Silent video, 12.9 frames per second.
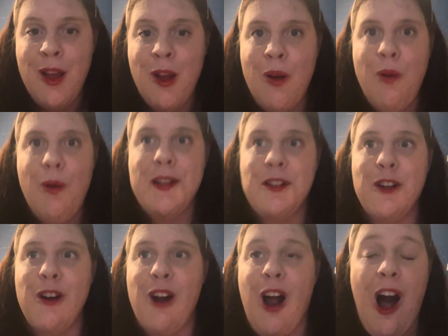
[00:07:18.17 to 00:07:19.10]
who is
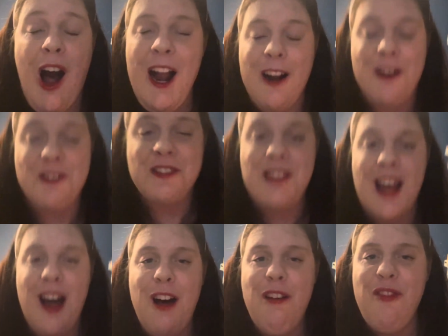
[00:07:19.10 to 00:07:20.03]
your higher
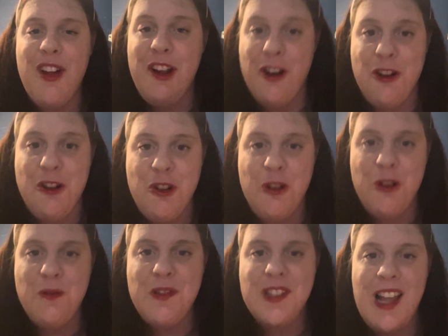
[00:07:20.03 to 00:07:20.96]
self and your
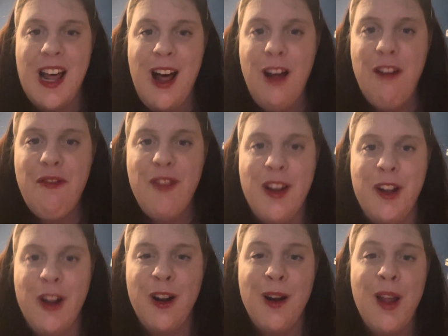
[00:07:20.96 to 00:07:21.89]
true self, and
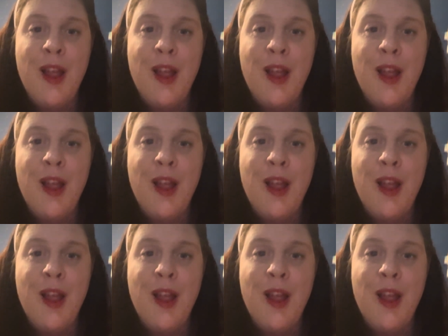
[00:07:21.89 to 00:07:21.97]
you're